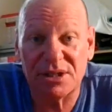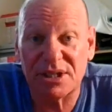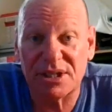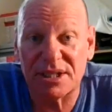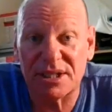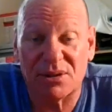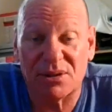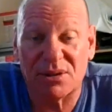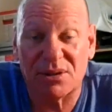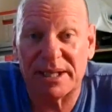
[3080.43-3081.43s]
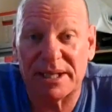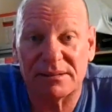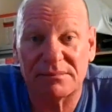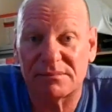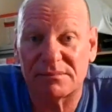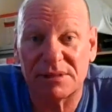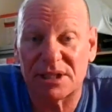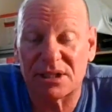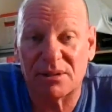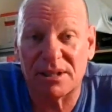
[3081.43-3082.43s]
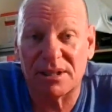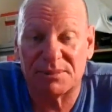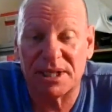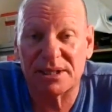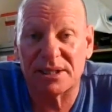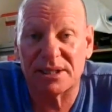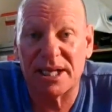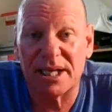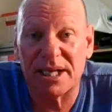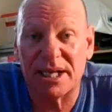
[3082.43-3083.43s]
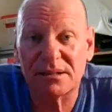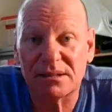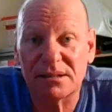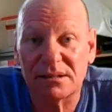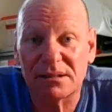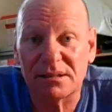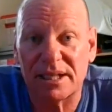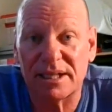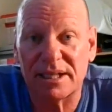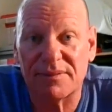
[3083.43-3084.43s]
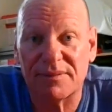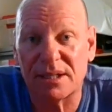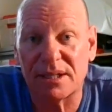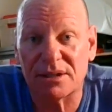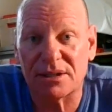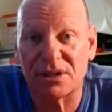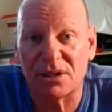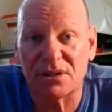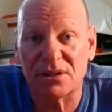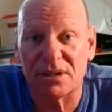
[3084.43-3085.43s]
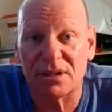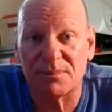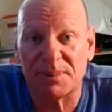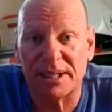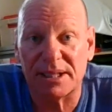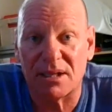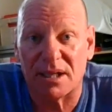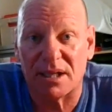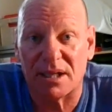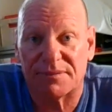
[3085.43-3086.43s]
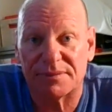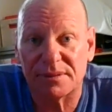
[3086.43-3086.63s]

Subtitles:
But you just call him out. You just call out. I object to that. I never heard any such nonsense in my bloody life.